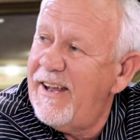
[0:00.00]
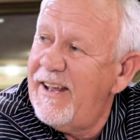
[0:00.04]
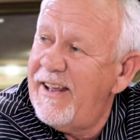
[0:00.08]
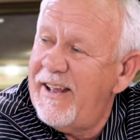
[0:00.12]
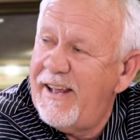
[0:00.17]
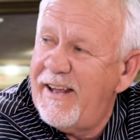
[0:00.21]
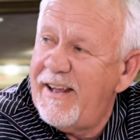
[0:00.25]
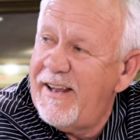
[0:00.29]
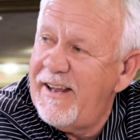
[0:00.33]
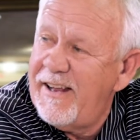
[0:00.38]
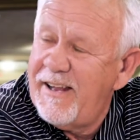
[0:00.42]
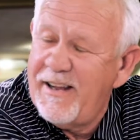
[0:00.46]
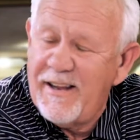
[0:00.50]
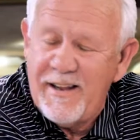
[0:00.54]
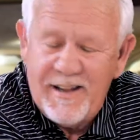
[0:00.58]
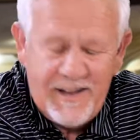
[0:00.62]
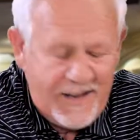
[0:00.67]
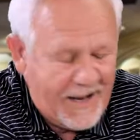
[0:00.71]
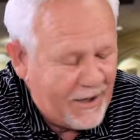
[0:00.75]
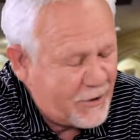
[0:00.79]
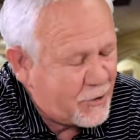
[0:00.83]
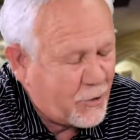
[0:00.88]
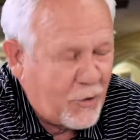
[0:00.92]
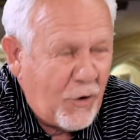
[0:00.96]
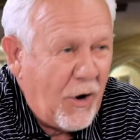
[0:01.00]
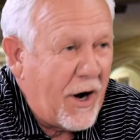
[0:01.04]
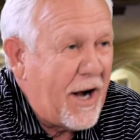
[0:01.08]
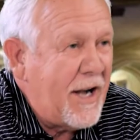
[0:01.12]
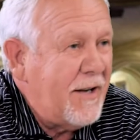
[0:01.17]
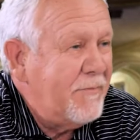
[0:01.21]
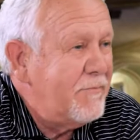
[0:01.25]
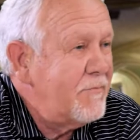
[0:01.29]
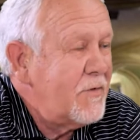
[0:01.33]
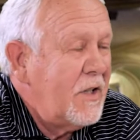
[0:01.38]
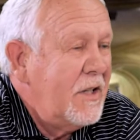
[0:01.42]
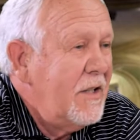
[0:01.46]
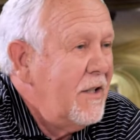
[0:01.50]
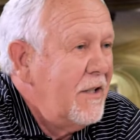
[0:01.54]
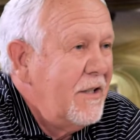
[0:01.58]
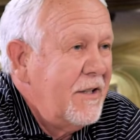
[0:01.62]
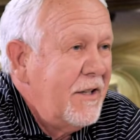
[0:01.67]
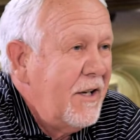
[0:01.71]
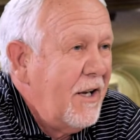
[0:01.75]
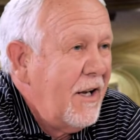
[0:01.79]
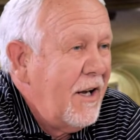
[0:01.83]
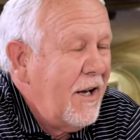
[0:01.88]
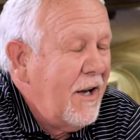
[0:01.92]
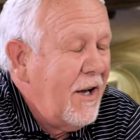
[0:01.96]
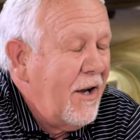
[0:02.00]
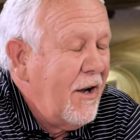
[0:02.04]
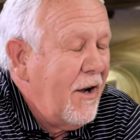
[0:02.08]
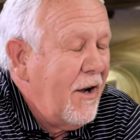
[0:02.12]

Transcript: just that's great everything